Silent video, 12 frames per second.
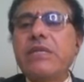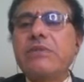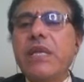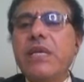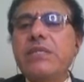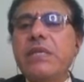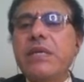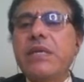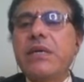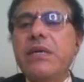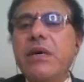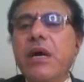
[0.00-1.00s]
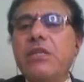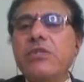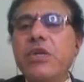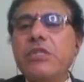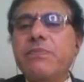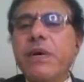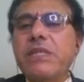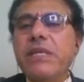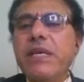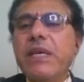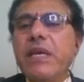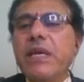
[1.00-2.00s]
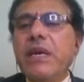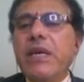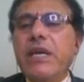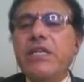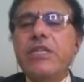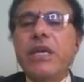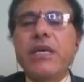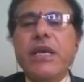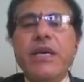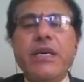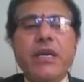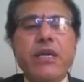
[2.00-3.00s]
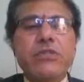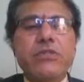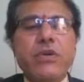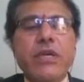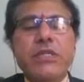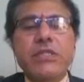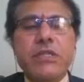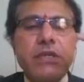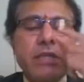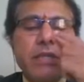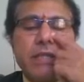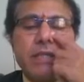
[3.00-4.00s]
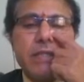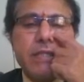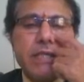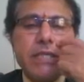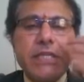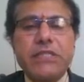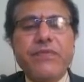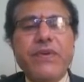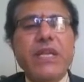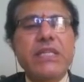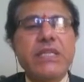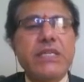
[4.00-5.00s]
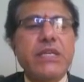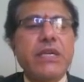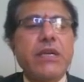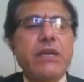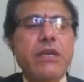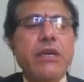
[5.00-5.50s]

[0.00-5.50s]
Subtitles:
as well as also it is passing in tension criteria also. Hence this section is the final section.